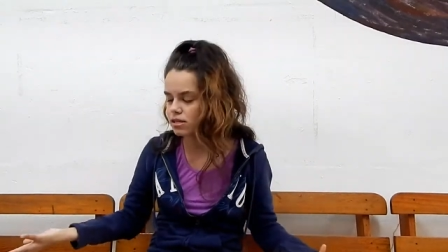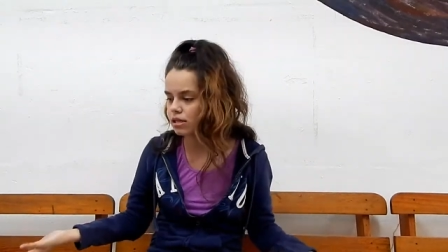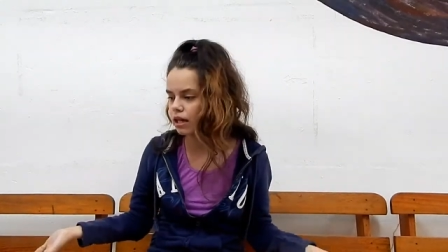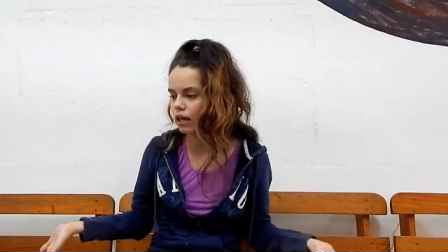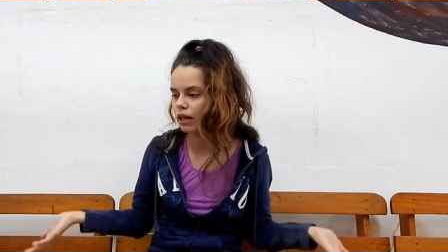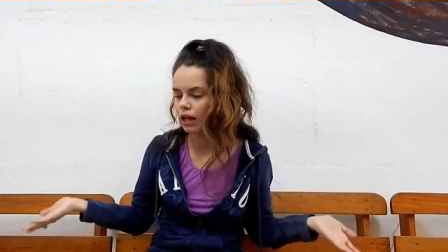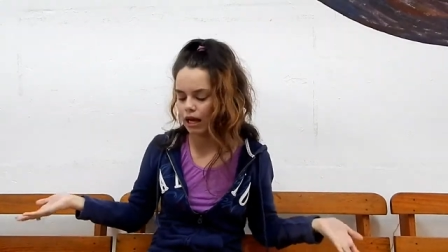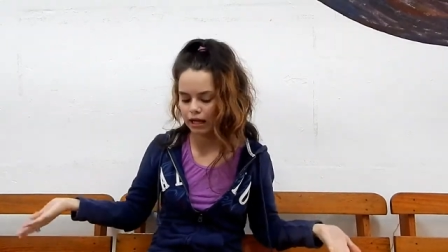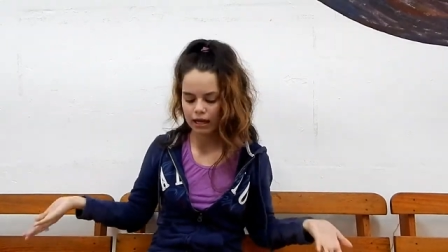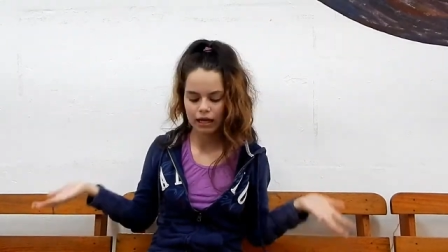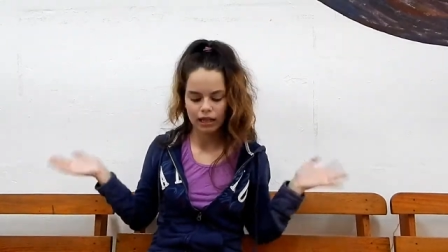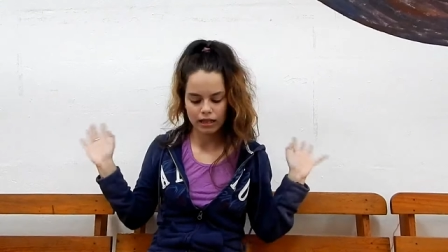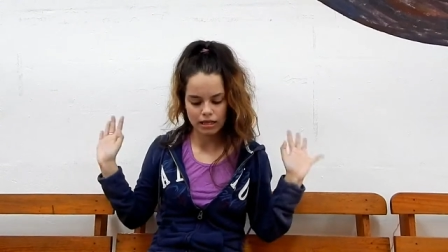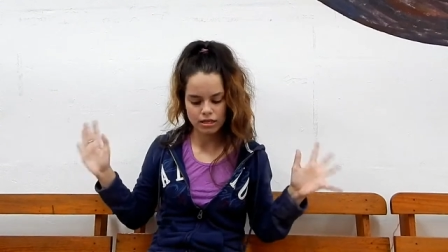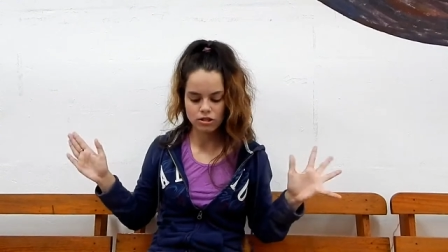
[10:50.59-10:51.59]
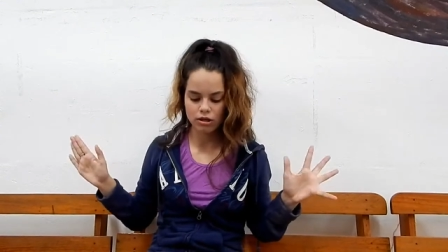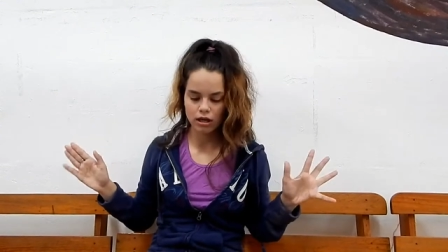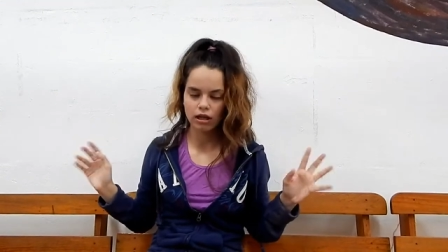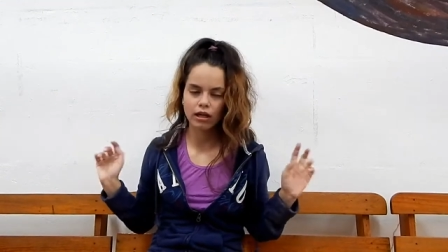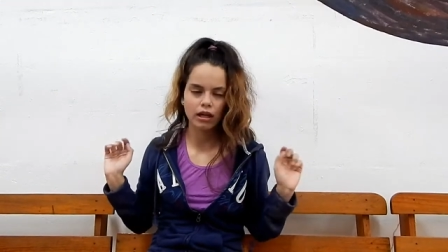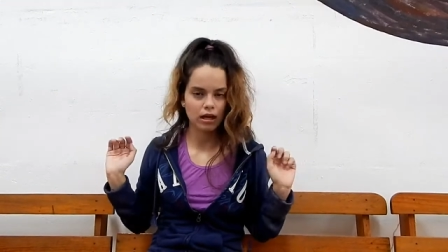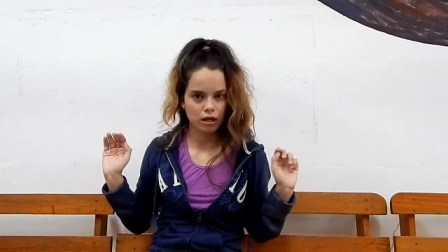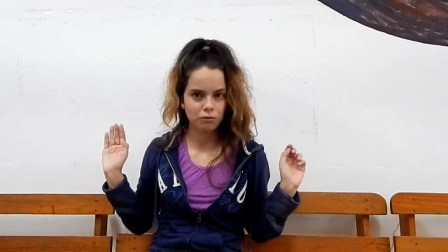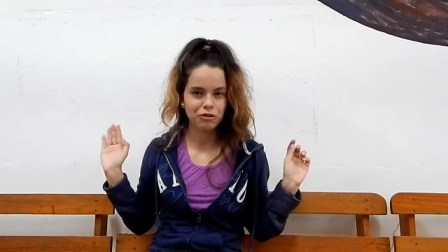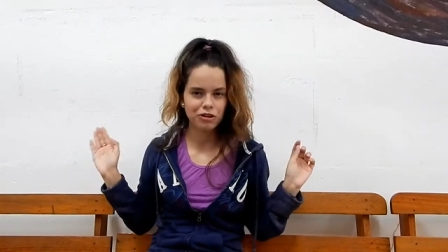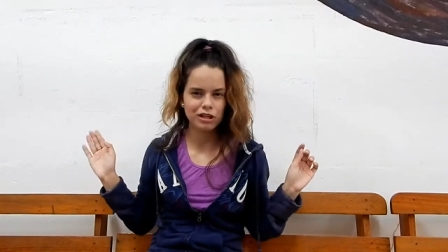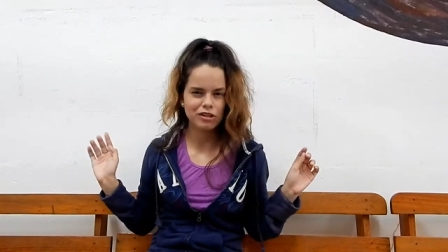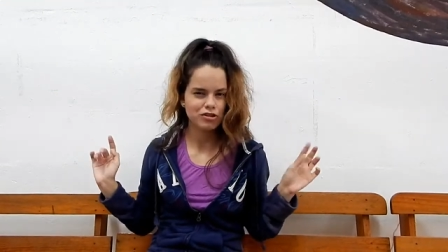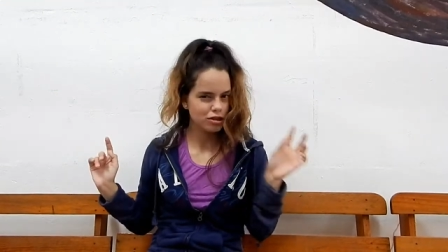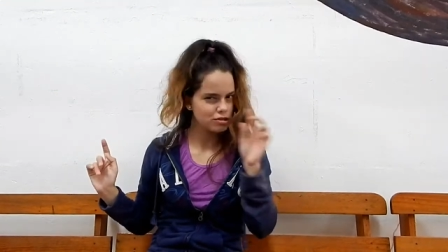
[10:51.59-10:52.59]
like literally and i'm
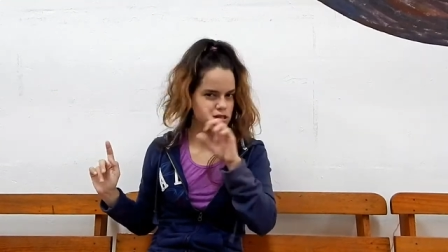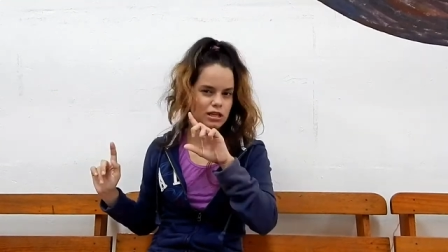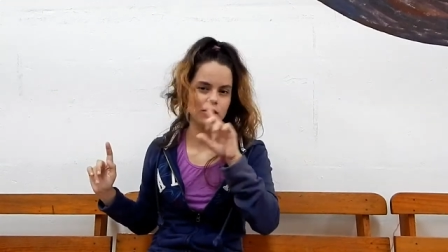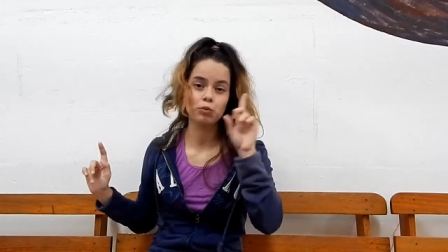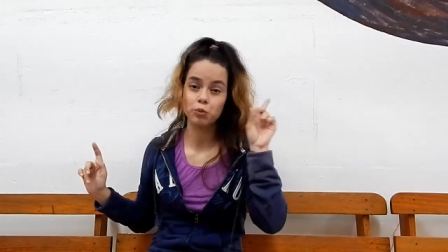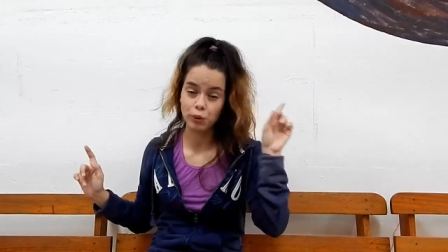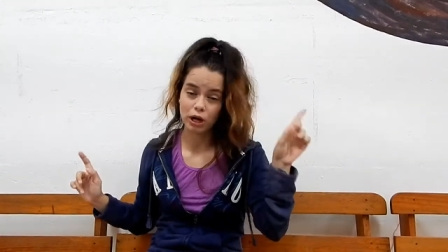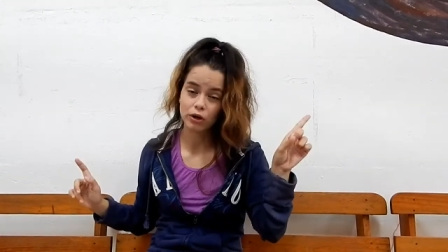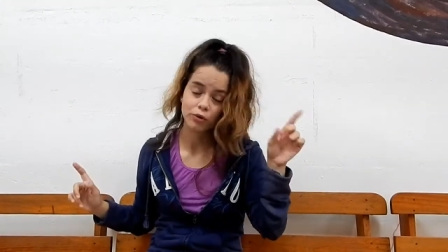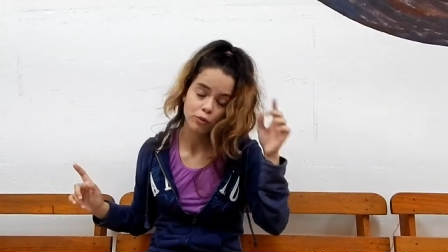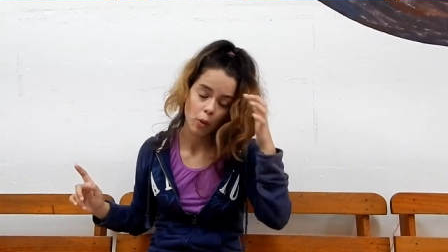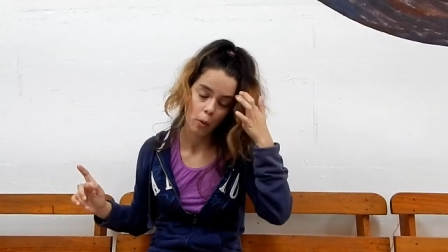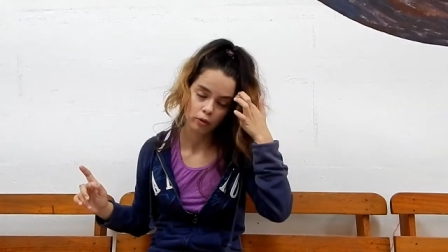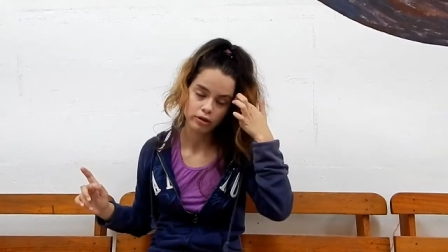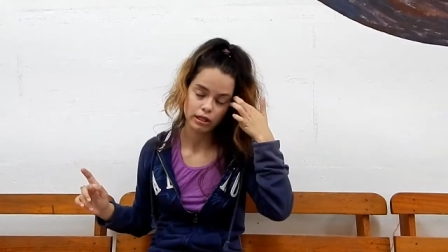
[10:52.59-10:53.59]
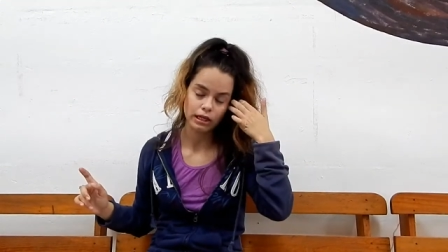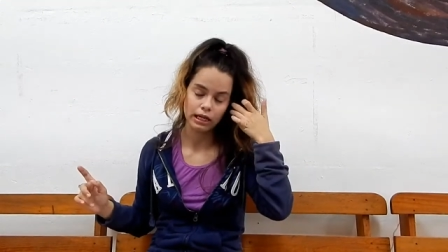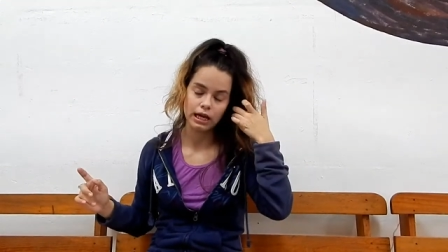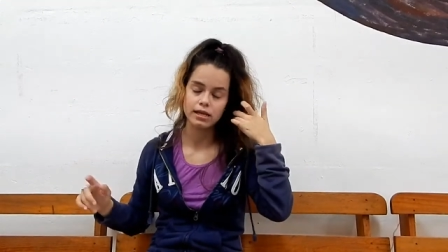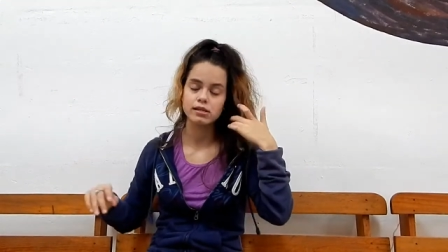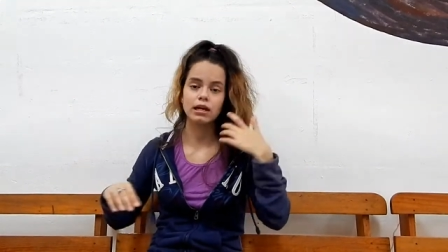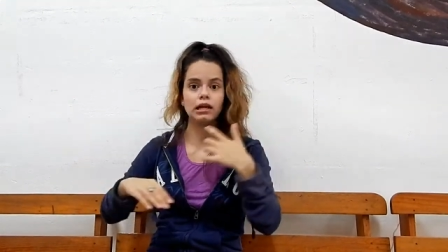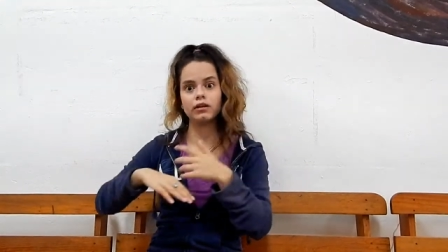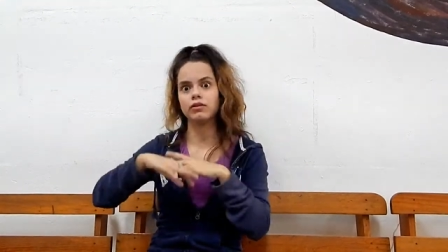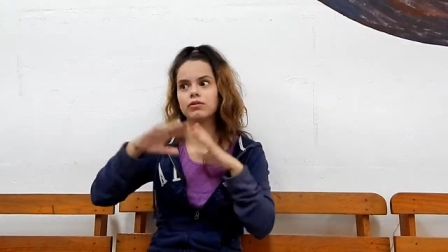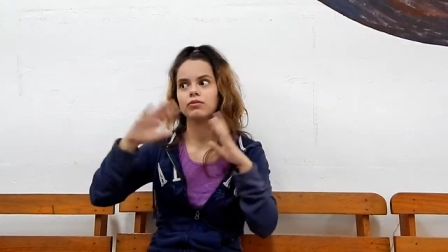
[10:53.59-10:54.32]
gonna just give one quote and it has like